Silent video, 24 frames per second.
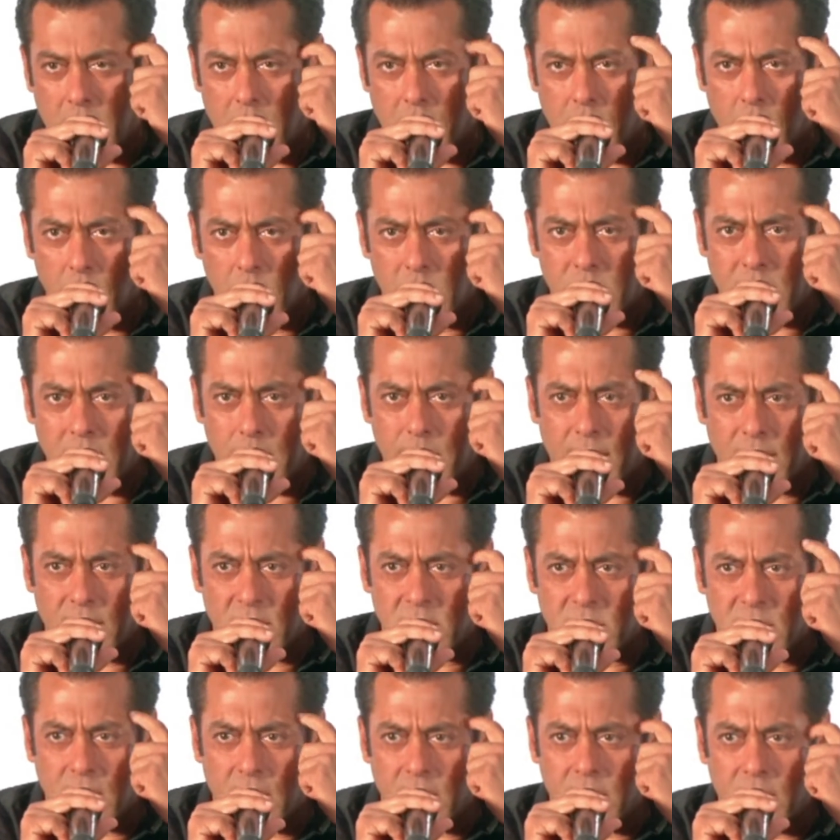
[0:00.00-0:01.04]
our whole team had
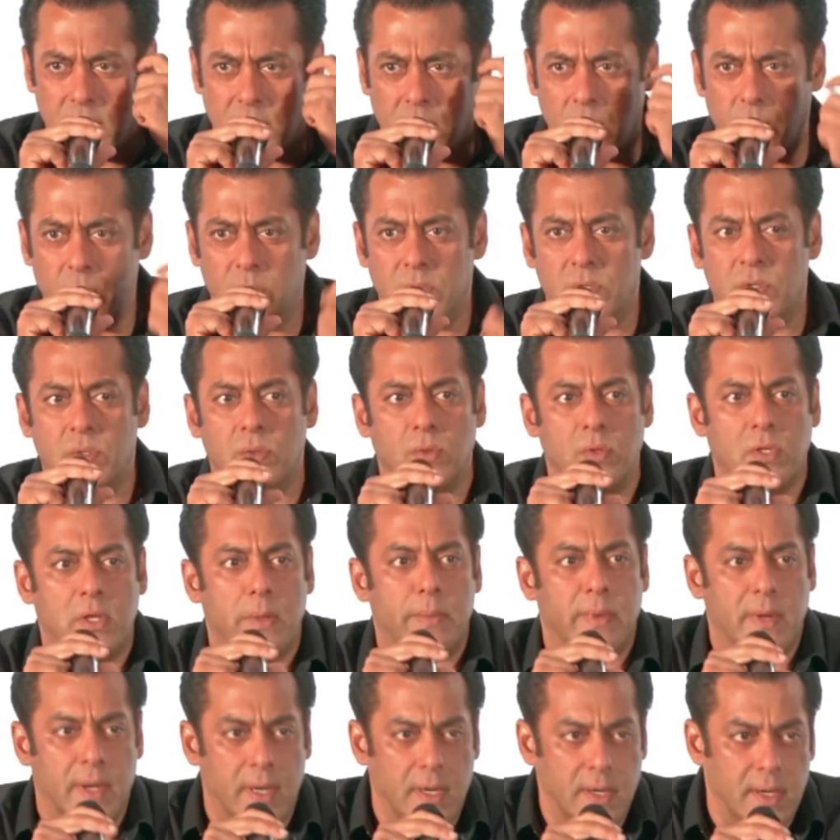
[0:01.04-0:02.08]
this idea that we should do
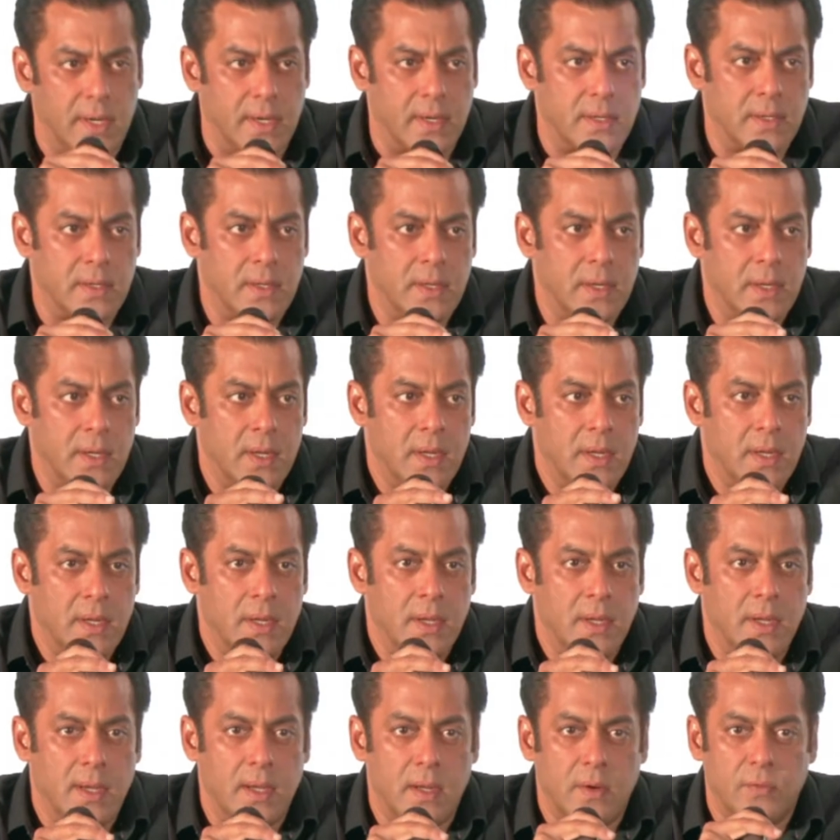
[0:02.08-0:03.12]
them in India
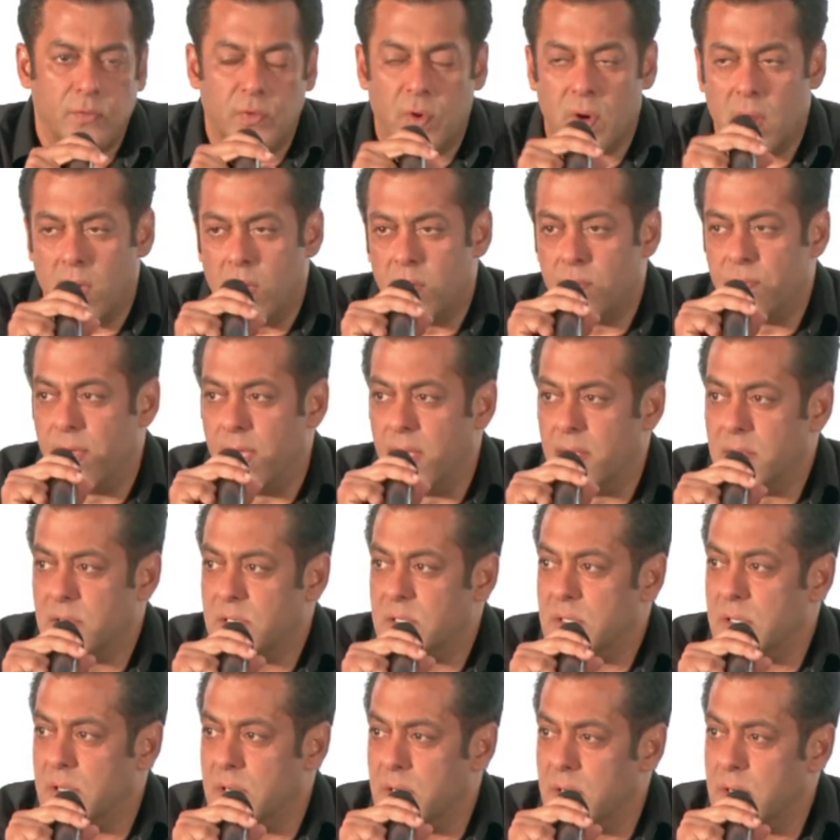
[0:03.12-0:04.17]
and for our
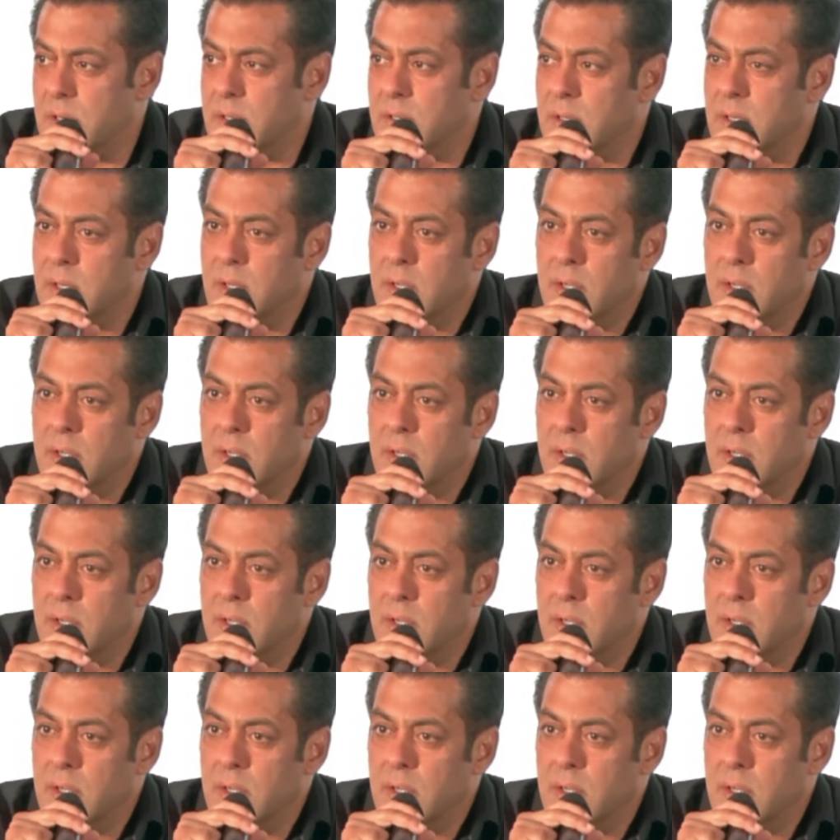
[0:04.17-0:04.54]
fans here.